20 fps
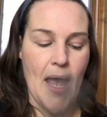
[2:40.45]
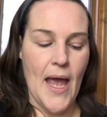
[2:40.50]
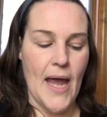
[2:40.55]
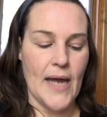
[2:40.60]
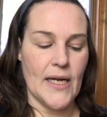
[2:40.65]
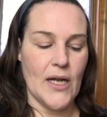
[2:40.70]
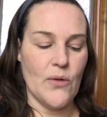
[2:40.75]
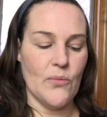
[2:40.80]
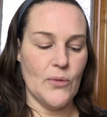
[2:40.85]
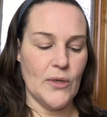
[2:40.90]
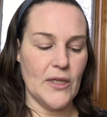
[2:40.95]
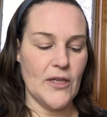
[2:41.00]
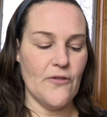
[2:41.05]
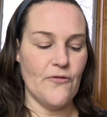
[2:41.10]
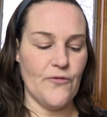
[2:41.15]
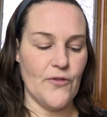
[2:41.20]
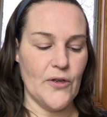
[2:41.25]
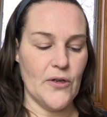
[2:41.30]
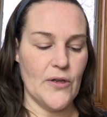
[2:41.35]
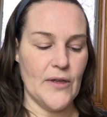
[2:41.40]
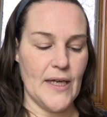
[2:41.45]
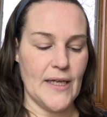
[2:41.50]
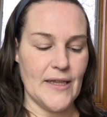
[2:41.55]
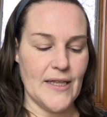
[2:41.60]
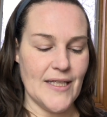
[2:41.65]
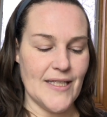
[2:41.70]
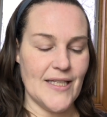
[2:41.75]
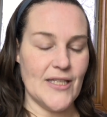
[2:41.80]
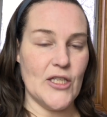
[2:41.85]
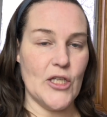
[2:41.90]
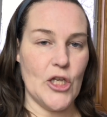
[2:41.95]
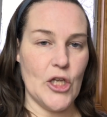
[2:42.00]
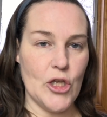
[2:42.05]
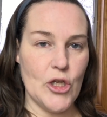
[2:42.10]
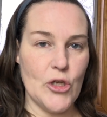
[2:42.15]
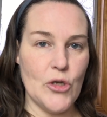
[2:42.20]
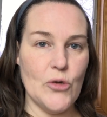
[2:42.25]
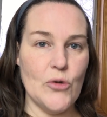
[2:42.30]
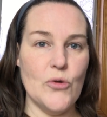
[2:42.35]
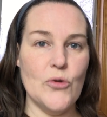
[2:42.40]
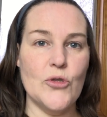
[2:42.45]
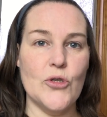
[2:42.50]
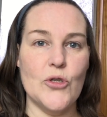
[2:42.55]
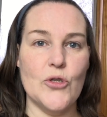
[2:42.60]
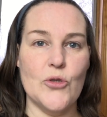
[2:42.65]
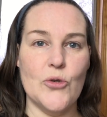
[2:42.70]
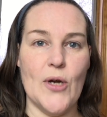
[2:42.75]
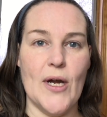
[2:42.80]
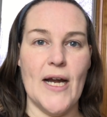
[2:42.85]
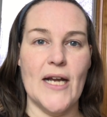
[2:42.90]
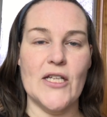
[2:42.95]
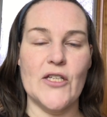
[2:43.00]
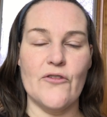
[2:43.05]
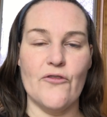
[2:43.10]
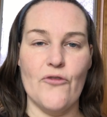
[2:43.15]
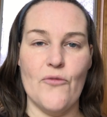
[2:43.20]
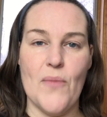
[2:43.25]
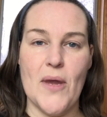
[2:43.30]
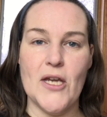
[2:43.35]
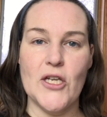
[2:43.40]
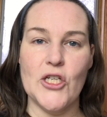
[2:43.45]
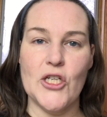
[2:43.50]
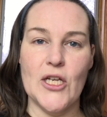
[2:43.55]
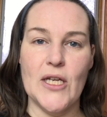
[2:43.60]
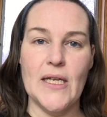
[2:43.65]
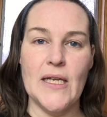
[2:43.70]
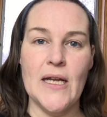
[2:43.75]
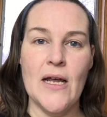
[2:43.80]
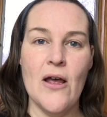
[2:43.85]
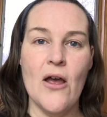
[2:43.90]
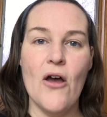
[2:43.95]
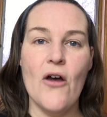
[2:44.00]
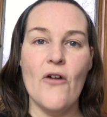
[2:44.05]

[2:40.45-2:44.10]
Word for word: And I really feel like this is a huge transformation